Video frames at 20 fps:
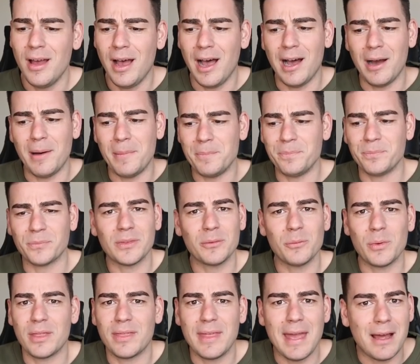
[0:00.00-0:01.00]
um,
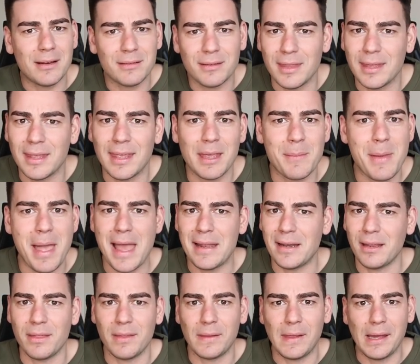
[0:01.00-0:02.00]
without thinking about
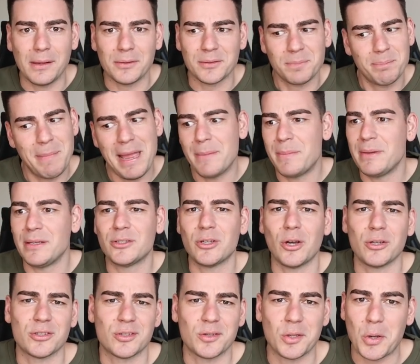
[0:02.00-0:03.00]
anything else. Maybe
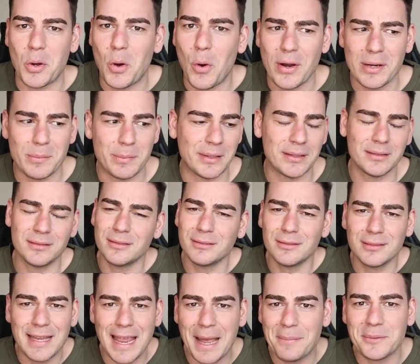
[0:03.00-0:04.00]
toss the coin, but
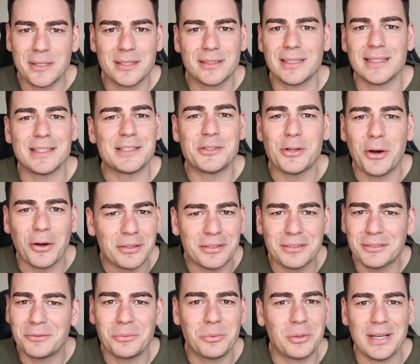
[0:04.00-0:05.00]
captaincy is not
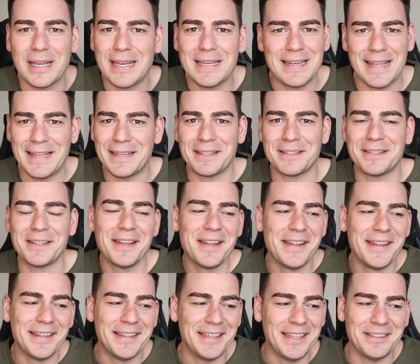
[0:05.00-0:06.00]
what he needed
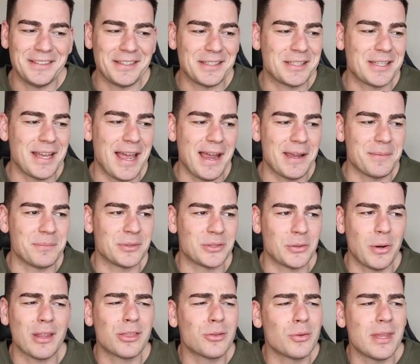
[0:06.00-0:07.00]
in this game.
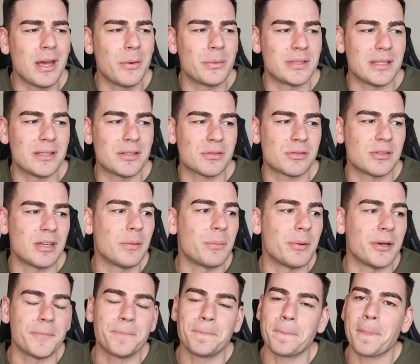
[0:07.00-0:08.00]
So I thought that was interesting,
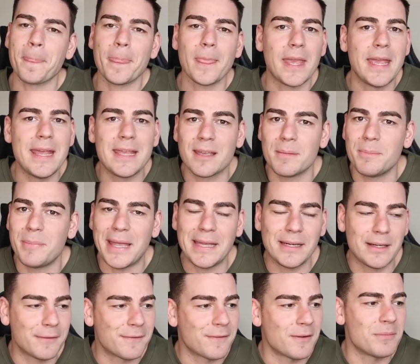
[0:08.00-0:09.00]
but he
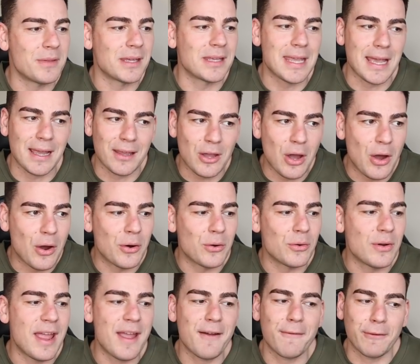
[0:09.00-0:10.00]
competed from the
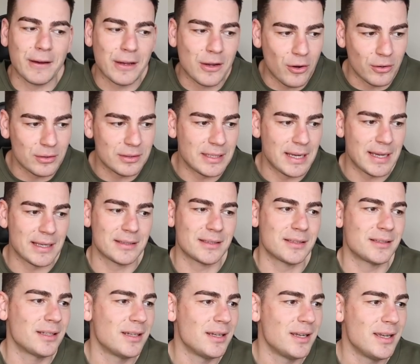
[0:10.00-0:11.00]
get-go, every
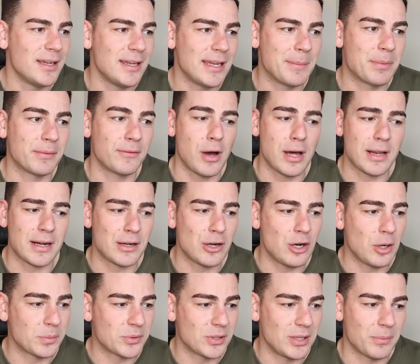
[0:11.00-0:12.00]
contest. He provided an
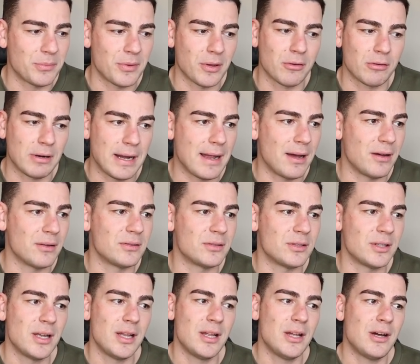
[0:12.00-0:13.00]
option up the
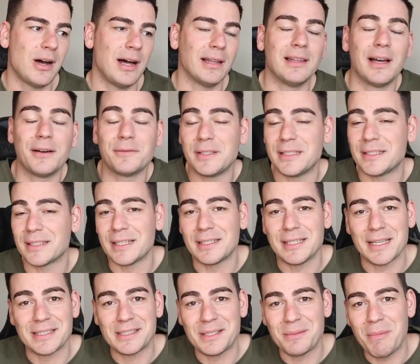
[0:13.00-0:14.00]
ground. I loved his
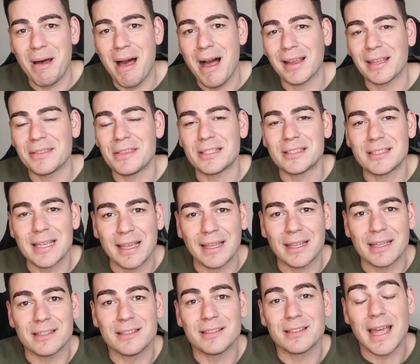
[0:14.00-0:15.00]
contested mark in the
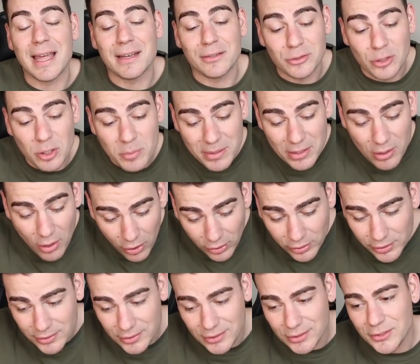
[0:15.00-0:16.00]
second. And to be
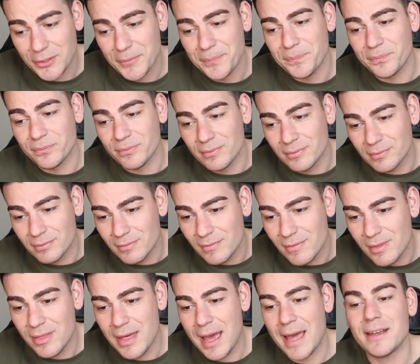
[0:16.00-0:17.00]
honest,
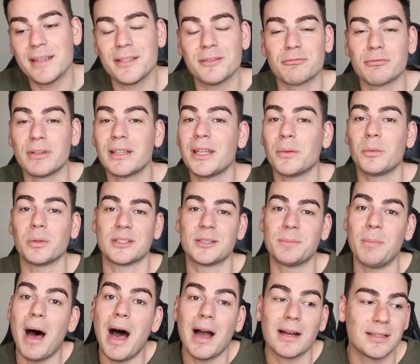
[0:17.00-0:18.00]
that is really what
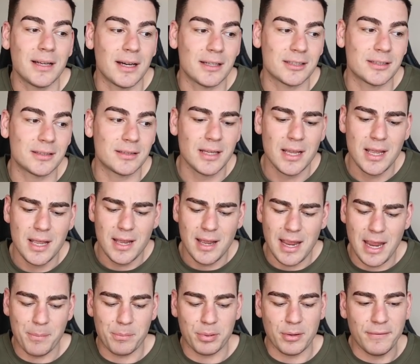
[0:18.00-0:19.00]
sparked us.
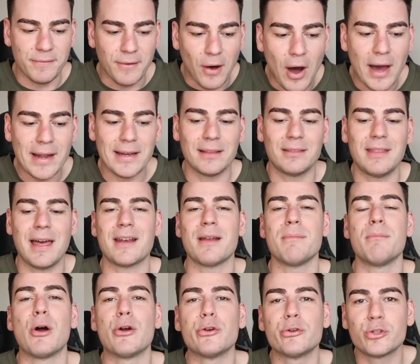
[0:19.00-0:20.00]
It provided that
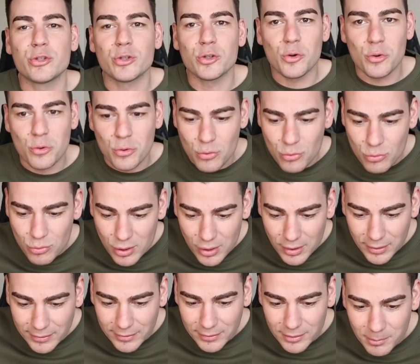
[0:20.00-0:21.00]
emotional...
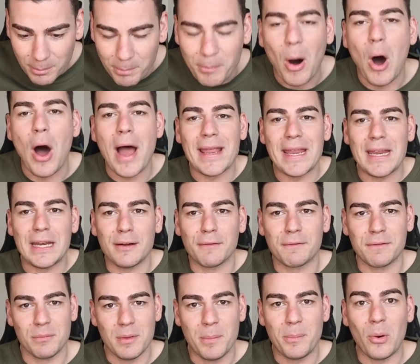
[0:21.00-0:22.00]
buy-in
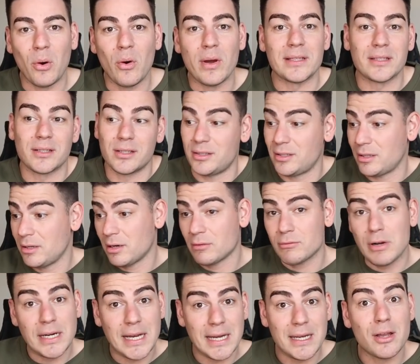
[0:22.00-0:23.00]
from the boys, because you've got to
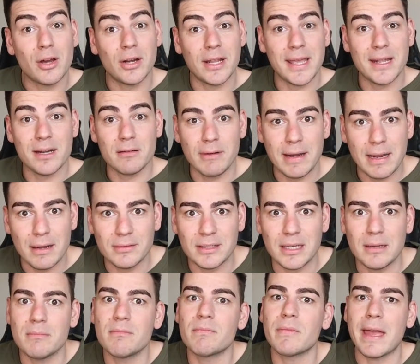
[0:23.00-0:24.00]
run in, you've got to get around
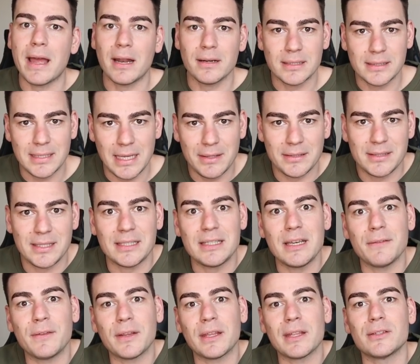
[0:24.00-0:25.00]
him. They understand the
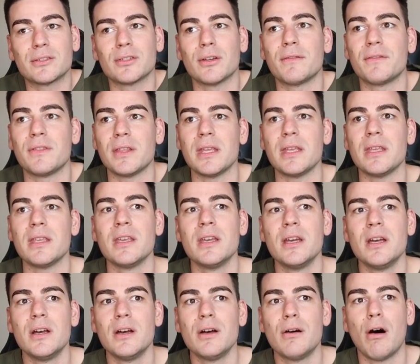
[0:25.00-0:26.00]
significance of the
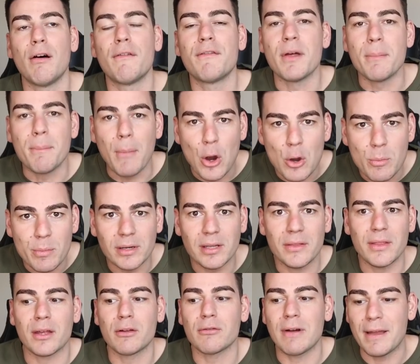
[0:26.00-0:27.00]
of the moment
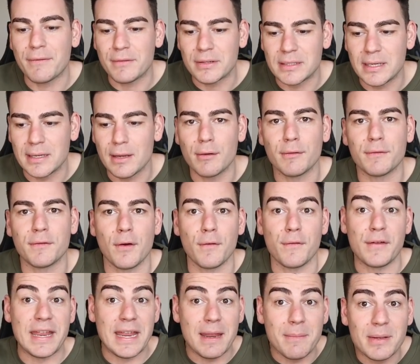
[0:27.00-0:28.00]
and the gravity of,
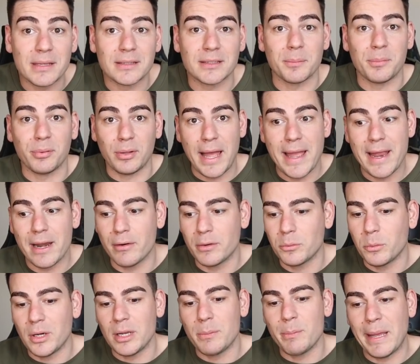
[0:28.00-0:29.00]
of him as a player
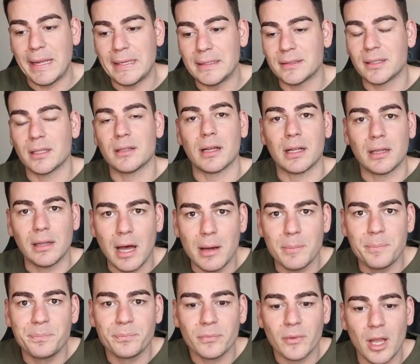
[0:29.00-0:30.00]
and what he means to the
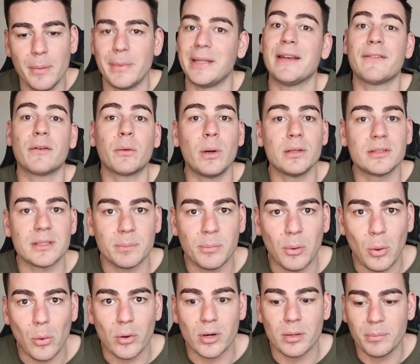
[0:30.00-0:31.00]
club. I mean, everyone's
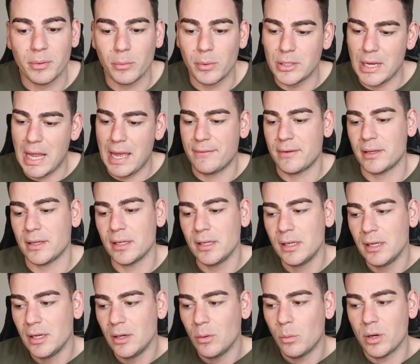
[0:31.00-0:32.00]
important, but when you have a
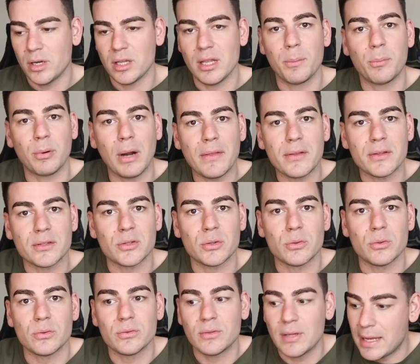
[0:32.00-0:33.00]
one of your brothers
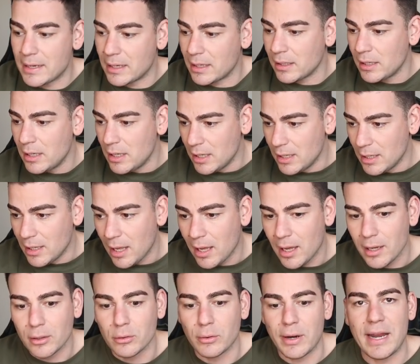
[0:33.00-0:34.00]
who's had a,
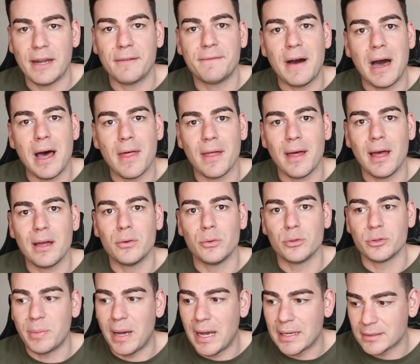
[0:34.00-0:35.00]
a grandfather
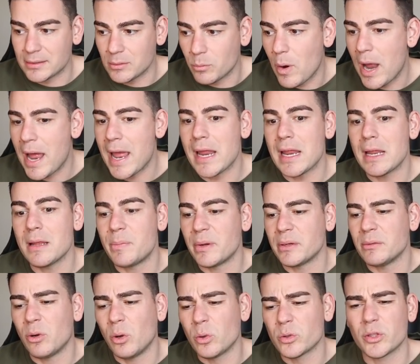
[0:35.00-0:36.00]
who's passed away,
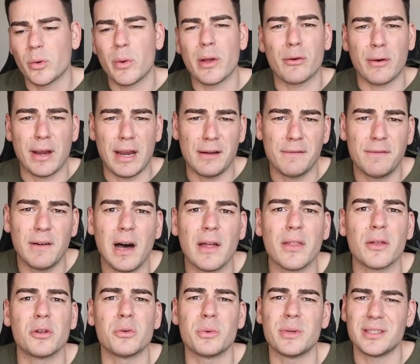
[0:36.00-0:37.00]
but also a
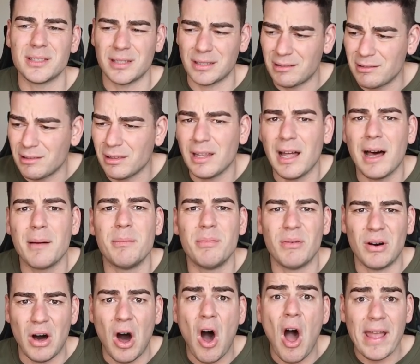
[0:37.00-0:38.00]
grandfather who is a club
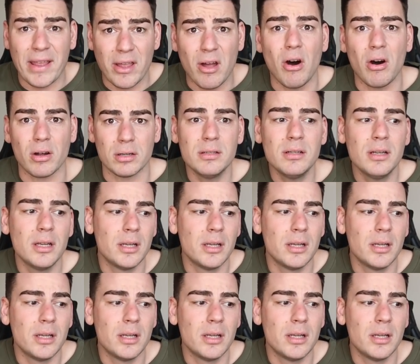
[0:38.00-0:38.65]
icon,